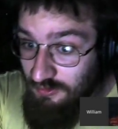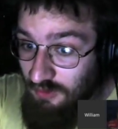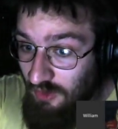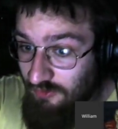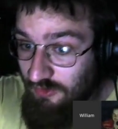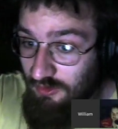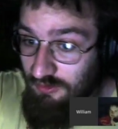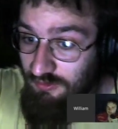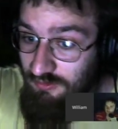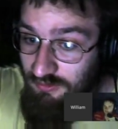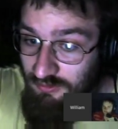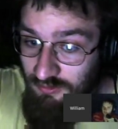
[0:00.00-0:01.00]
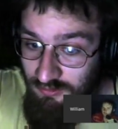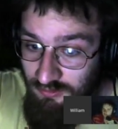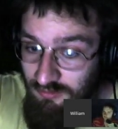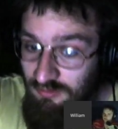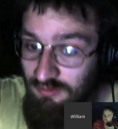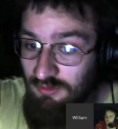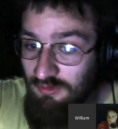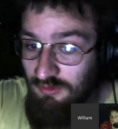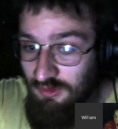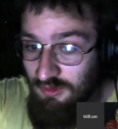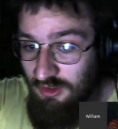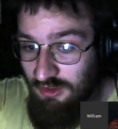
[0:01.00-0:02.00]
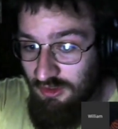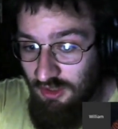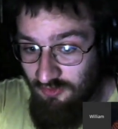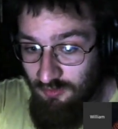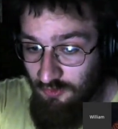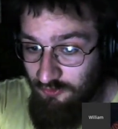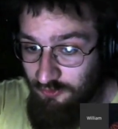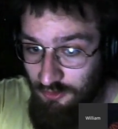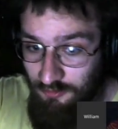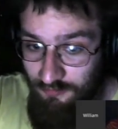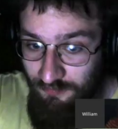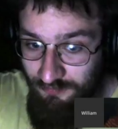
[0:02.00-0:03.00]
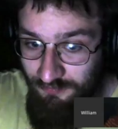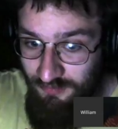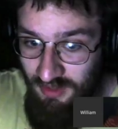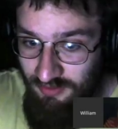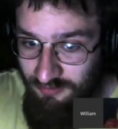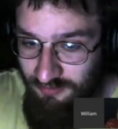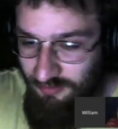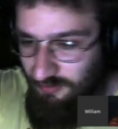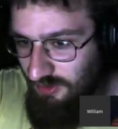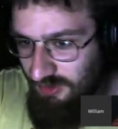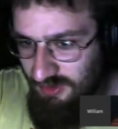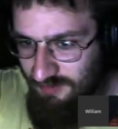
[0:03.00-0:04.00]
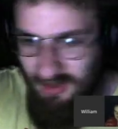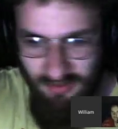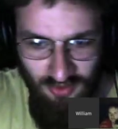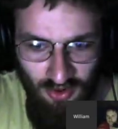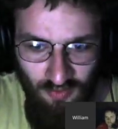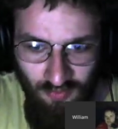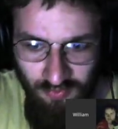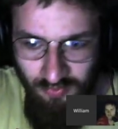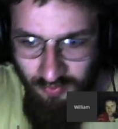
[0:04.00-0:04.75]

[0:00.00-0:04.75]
as a customer. So it's really depends on